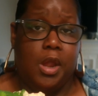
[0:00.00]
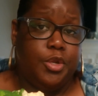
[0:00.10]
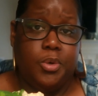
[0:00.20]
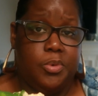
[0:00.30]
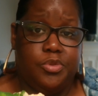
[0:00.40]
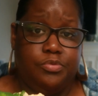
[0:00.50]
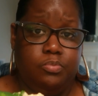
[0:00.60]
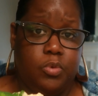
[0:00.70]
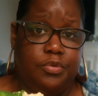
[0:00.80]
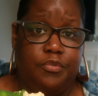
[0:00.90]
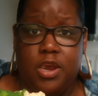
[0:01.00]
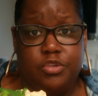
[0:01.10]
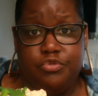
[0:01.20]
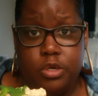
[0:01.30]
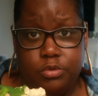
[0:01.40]
I do it with
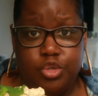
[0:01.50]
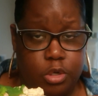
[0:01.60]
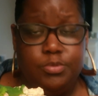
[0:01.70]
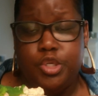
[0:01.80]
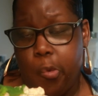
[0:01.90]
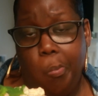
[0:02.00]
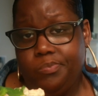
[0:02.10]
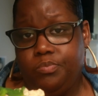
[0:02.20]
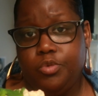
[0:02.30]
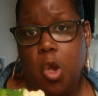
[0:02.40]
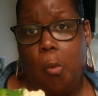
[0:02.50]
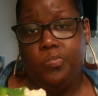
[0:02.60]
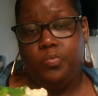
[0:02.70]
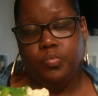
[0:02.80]
fresh shrimp too, so.